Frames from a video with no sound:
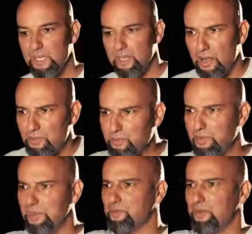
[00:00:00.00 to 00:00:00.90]
I was
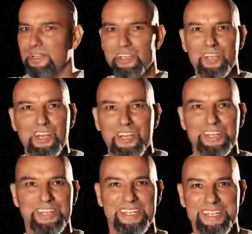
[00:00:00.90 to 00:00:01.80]
feeling really
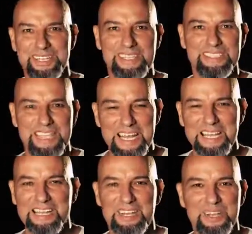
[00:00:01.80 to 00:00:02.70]
good and
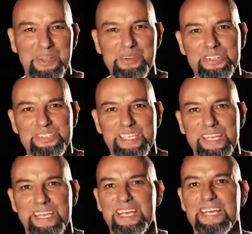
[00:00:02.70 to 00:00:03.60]
excited and encouraged.
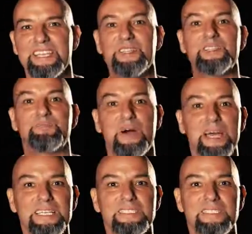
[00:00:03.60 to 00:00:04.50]
And this
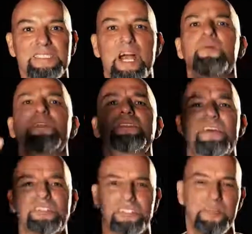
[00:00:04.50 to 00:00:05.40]
buddy says, "I want to
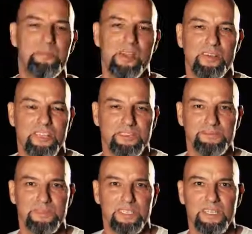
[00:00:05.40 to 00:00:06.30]
talk to the American."
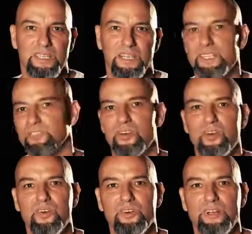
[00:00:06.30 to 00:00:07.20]
And
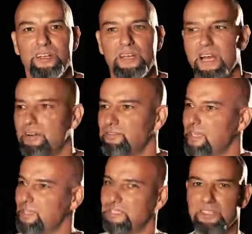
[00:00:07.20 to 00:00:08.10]
so I was
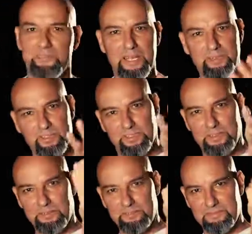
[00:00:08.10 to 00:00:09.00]
like, did the Matrix
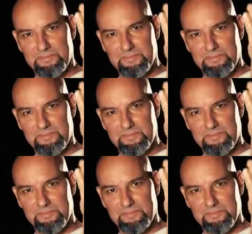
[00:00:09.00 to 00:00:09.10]
to him.